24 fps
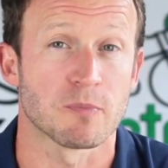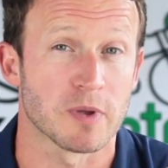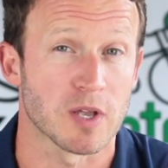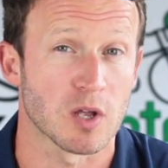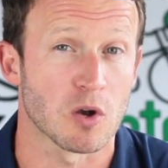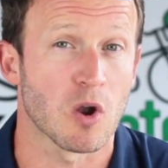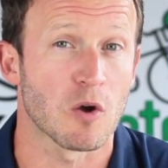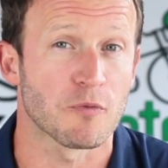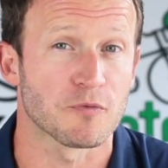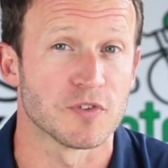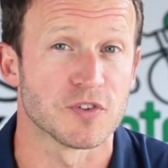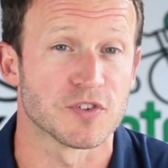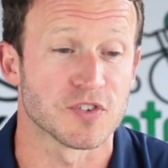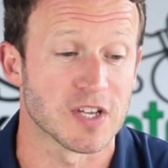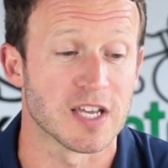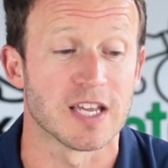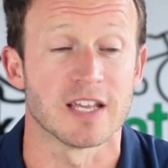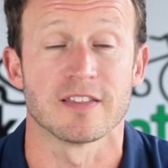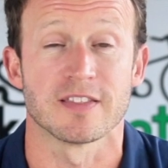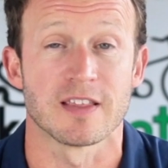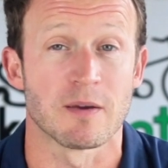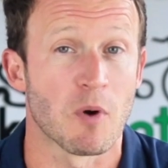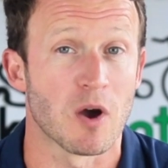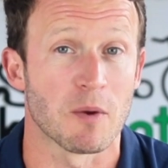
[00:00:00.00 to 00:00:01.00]
but you'll often see
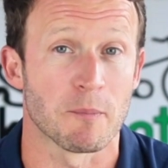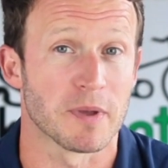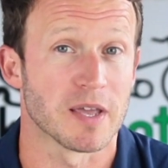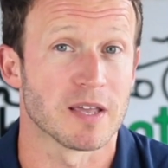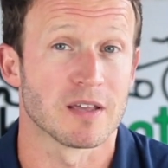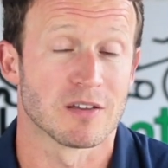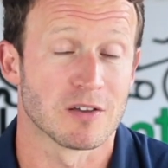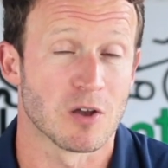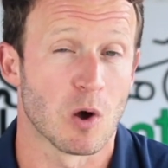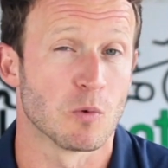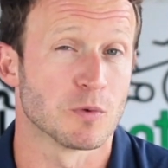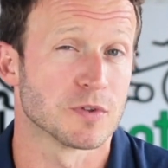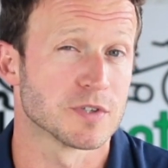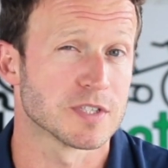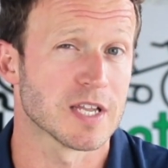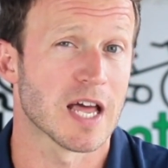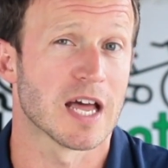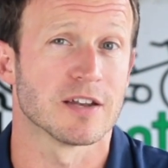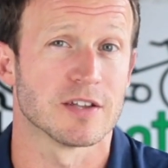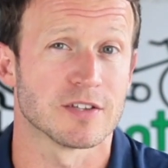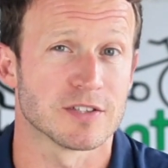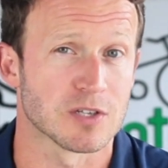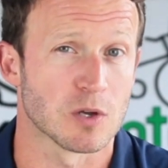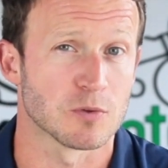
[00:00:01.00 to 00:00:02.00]
there might be gold
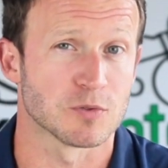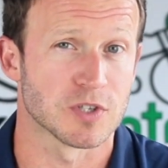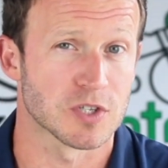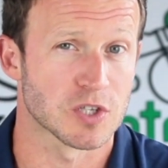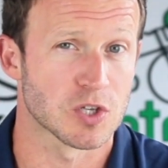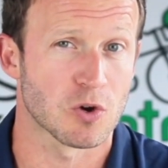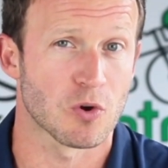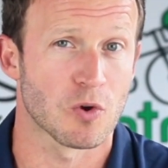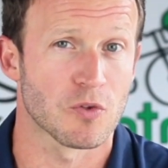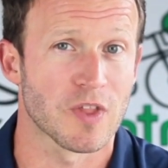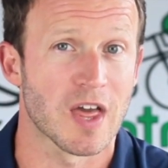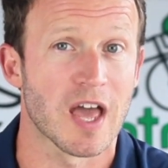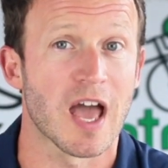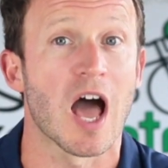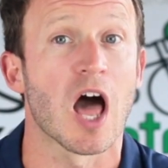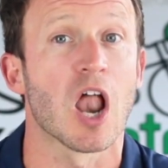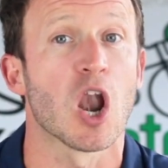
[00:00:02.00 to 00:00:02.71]
standard Sold Secure on there,